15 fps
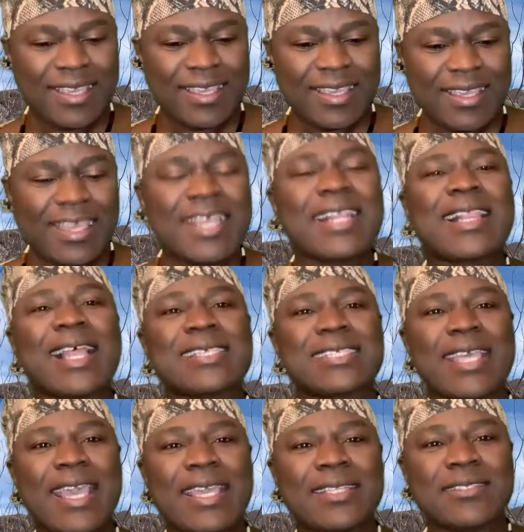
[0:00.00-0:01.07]
in class
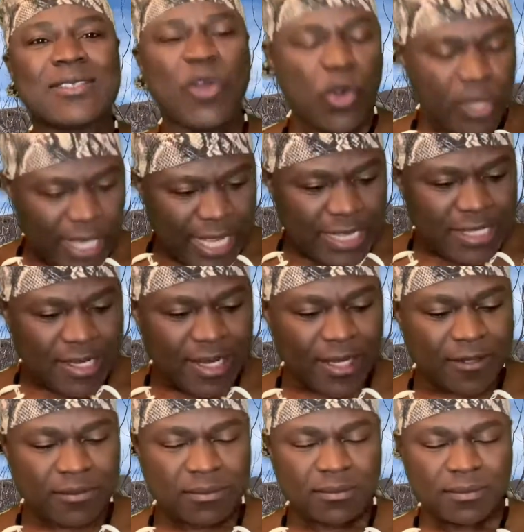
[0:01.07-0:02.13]
8 or 8th
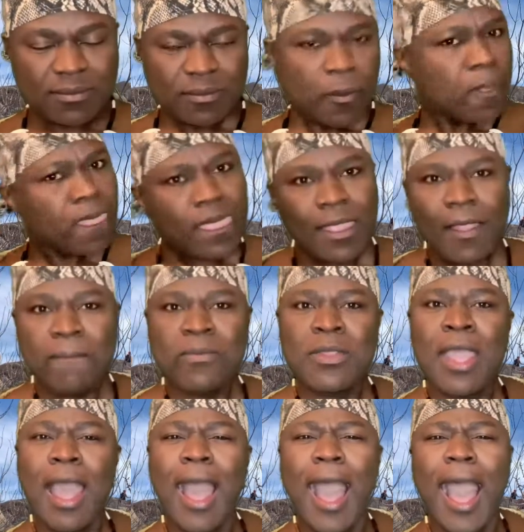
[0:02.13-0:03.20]
grade,
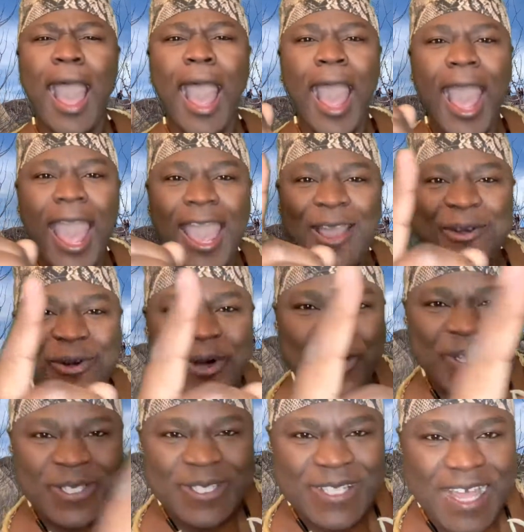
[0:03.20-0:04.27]
I
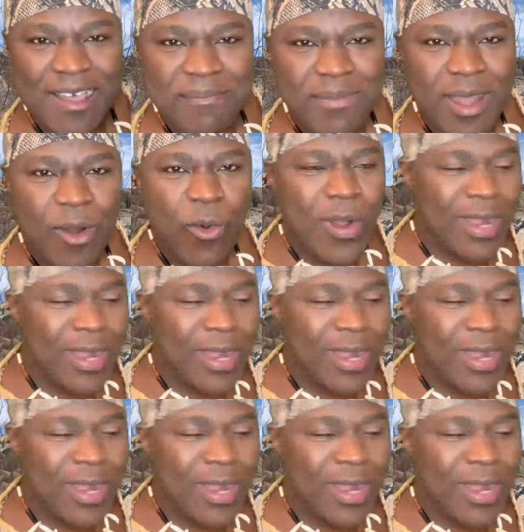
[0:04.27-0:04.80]
was number one.